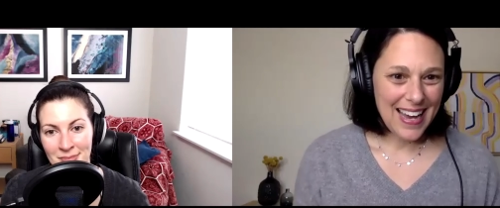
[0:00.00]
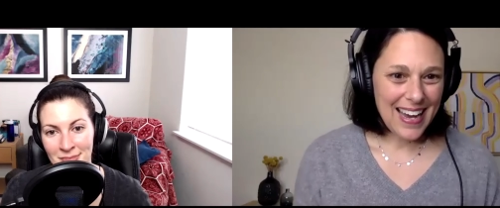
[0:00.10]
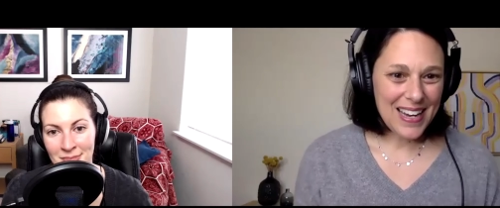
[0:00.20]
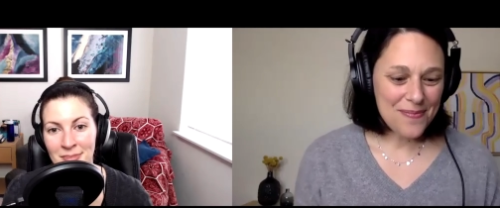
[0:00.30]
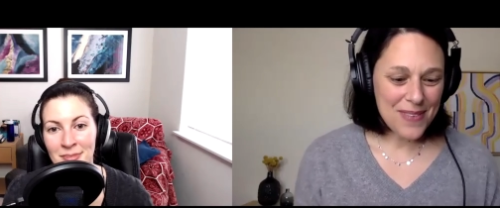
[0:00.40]

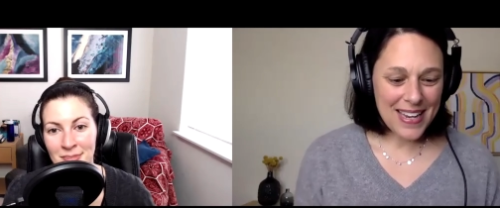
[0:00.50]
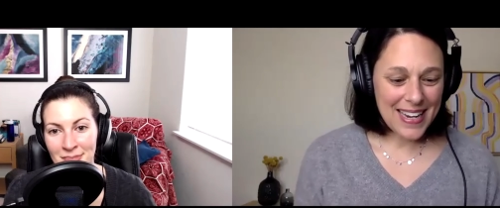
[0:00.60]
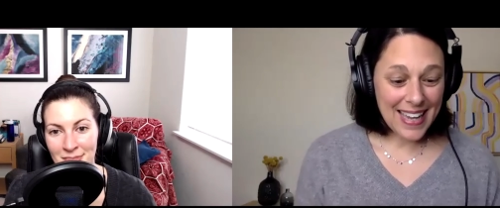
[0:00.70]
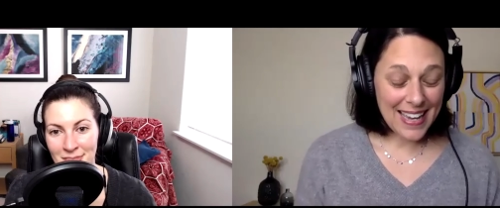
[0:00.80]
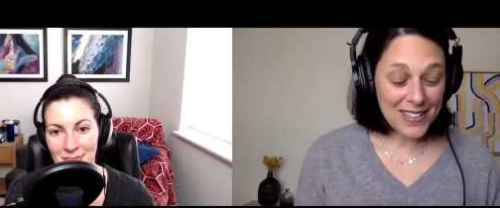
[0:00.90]
Speaker 1: Um, and
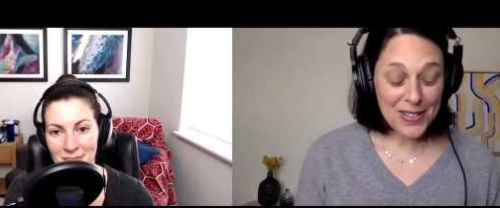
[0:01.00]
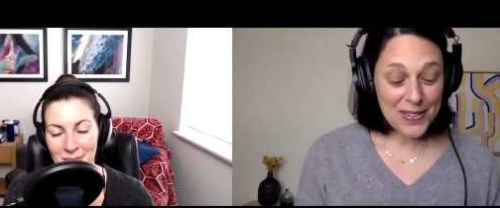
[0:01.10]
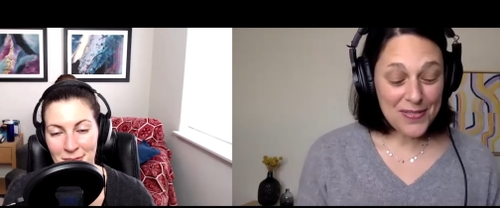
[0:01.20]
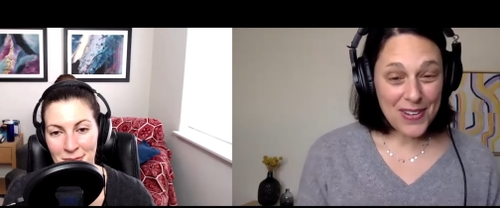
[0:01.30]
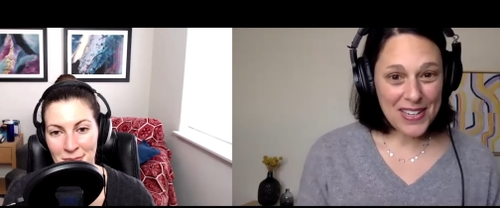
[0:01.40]
again, you
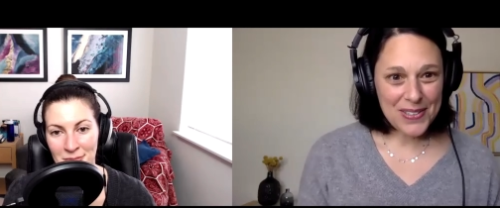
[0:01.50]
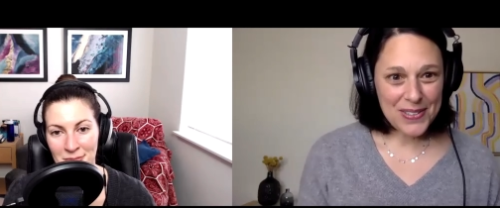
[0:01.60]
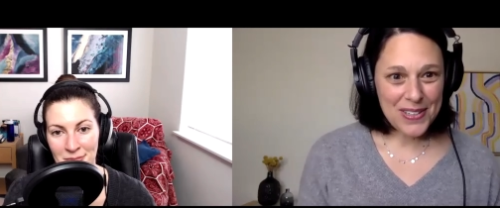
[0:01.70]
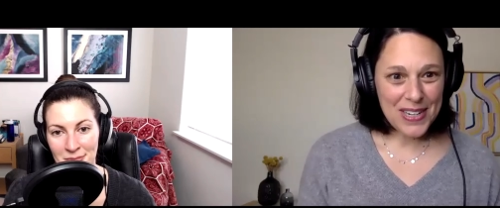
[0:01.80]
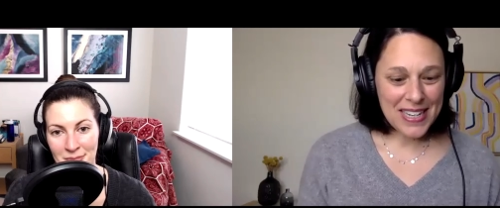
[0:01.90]
can find
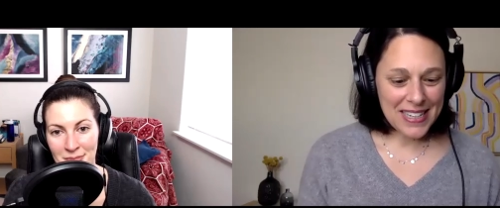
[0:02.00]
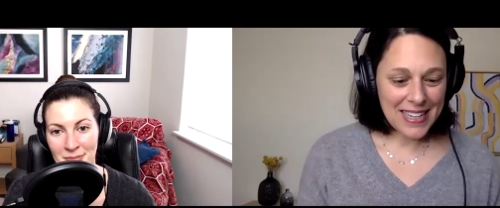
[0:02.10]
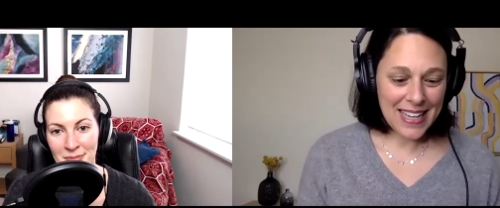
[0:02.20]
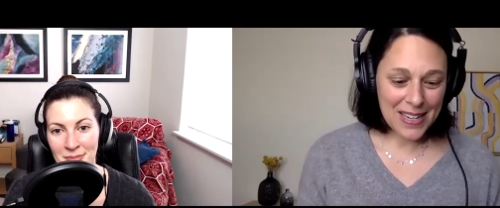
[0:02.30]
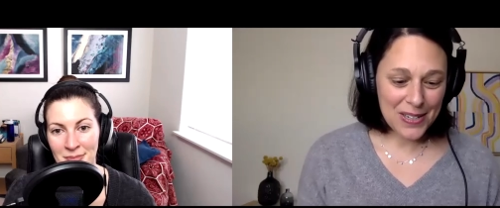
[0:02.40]
her at
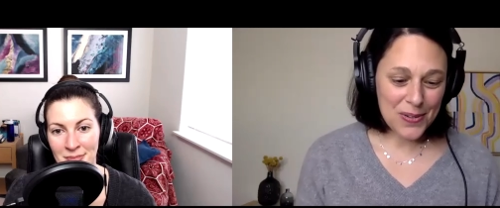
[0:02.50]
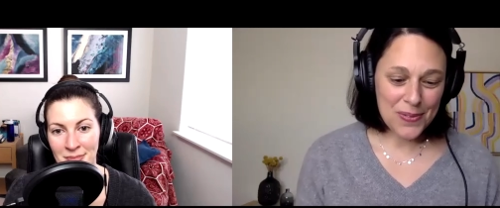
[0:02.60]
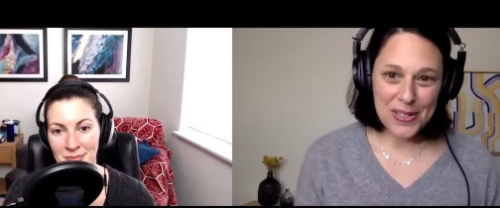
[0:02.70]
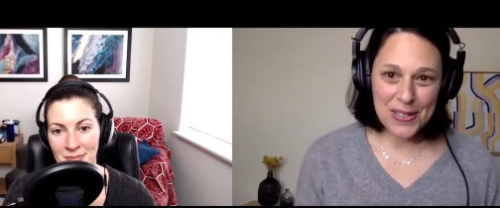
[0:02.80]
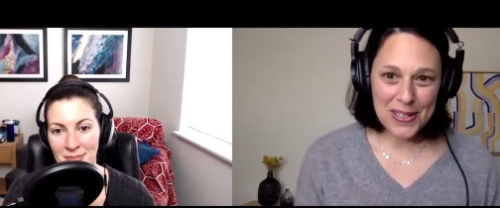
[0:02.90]

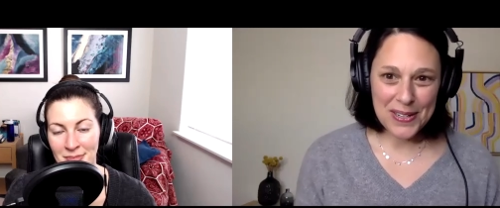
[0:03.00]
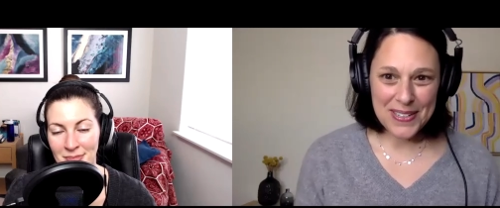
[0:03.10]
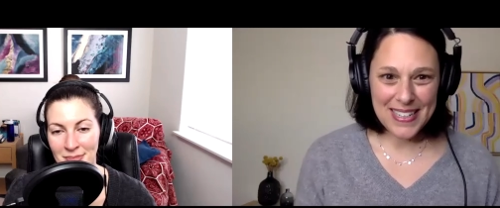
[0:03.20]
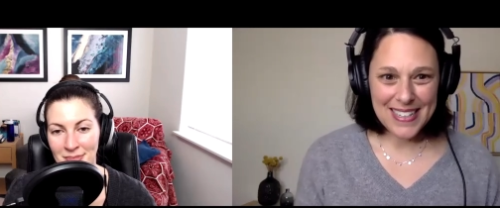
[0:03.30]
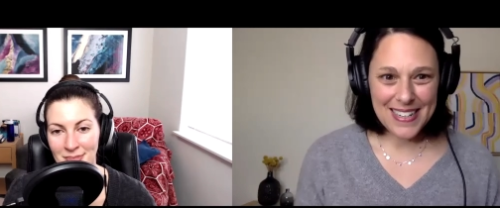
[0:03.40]

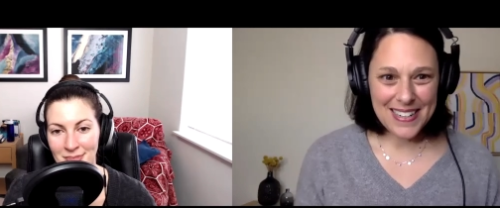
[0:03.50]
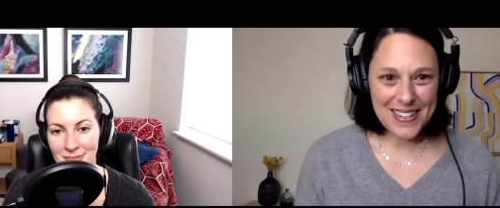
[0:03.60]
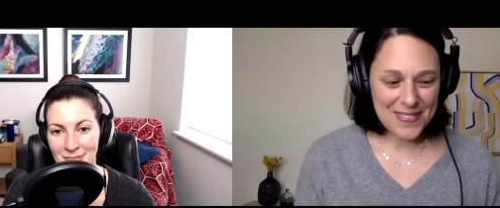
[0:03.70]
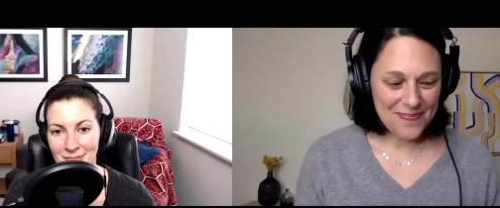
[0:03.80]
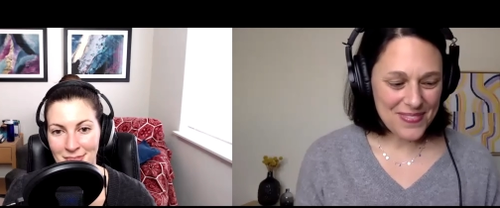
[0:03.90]

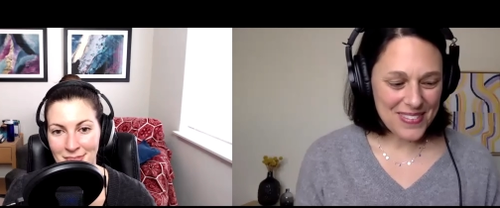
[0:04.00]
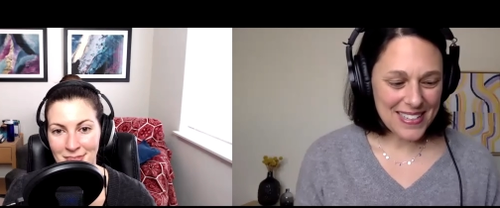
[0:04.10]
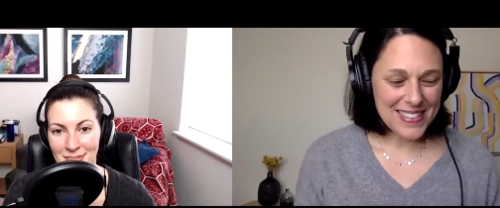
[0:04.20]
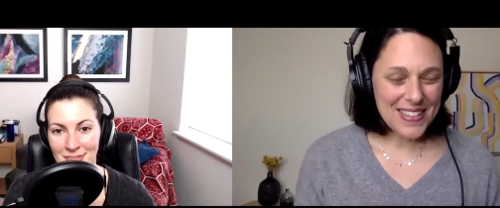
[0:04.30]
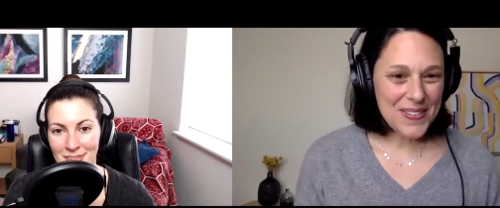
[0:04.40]
getcareerclarity.com.
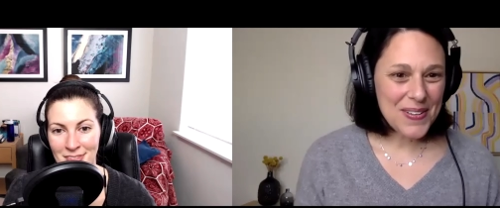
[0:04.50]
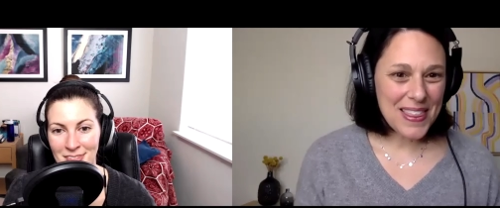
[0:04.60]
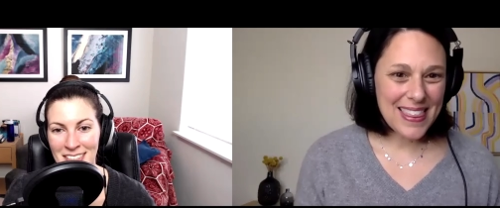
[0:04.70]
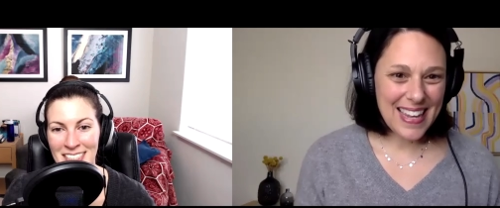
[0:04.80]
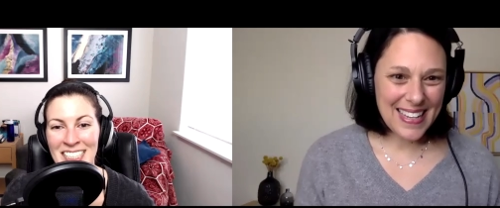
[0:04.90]
So
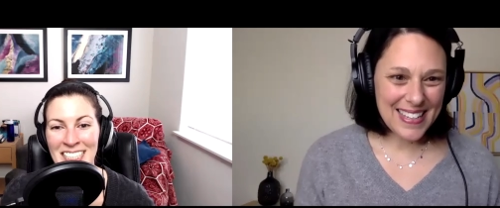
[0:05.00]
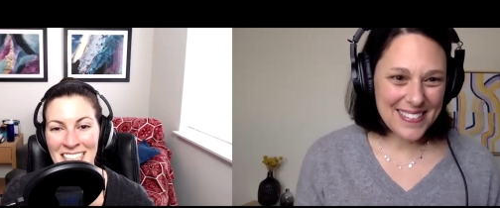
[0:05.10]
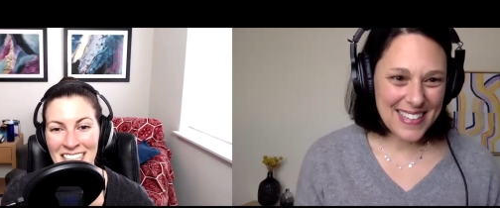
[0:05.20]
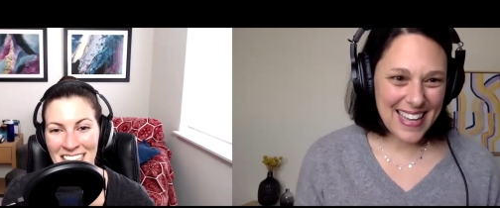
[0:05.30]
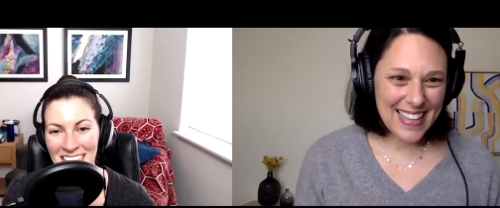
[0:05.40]
thank you
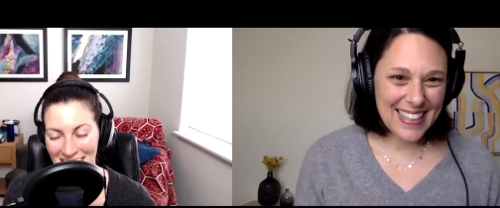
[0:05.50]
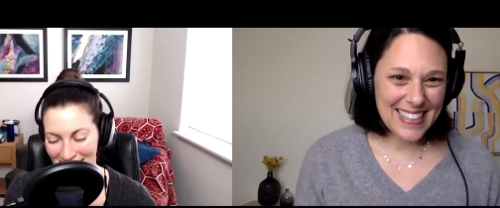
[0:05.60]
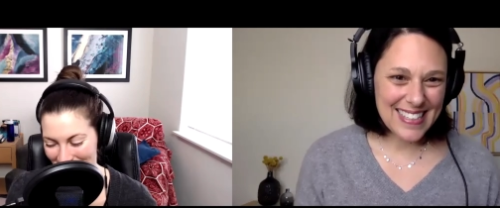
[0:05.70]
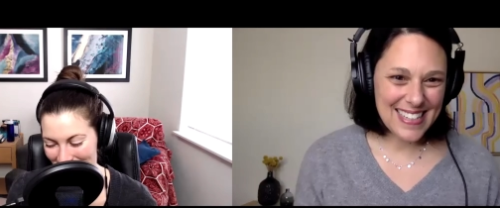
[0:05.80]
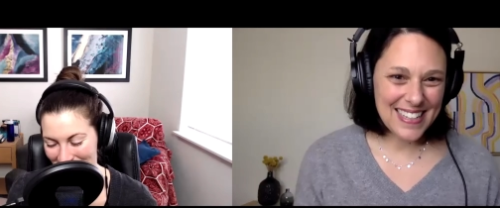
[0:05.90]
again,
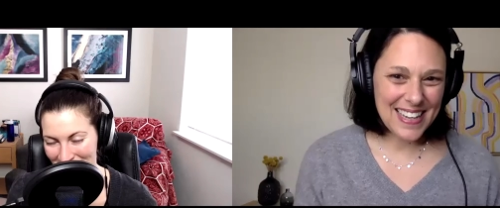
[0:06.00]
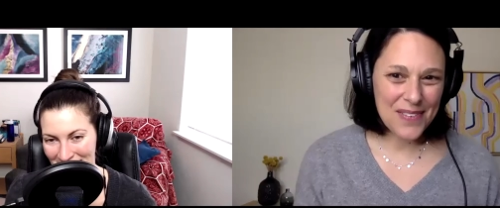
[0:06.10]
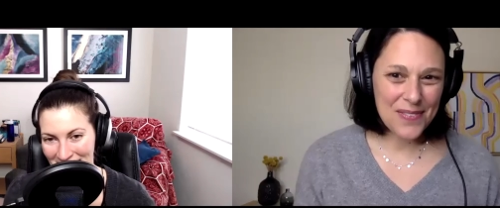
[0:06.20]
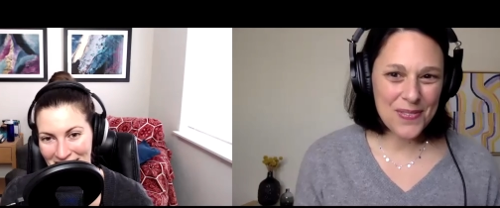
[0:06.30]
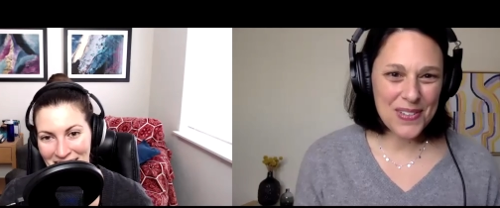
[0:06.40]
Lisa.
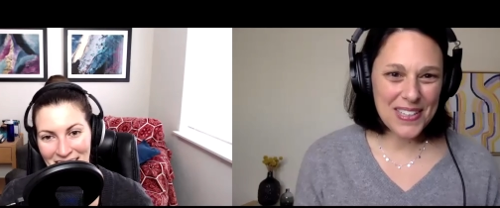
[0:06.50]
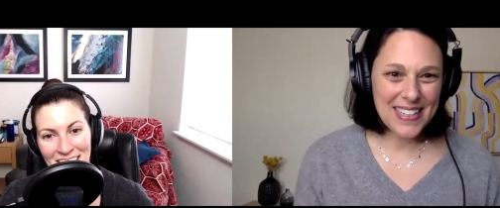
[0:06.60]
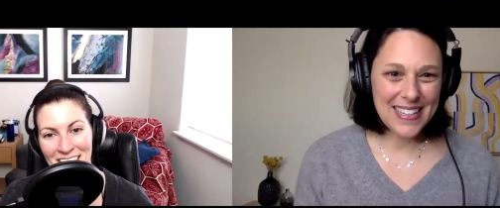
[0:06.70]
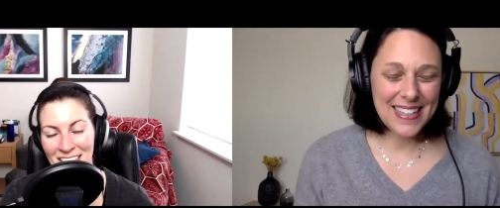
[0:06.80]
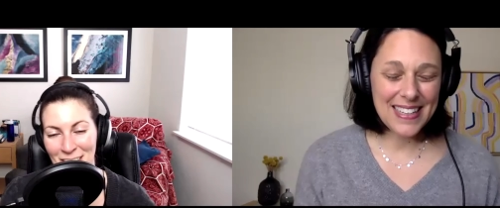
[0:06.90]
I've
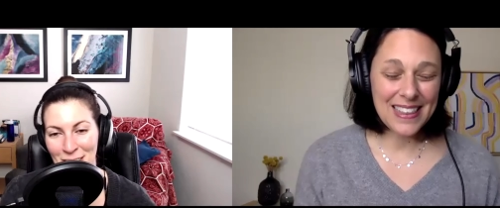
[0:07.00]
really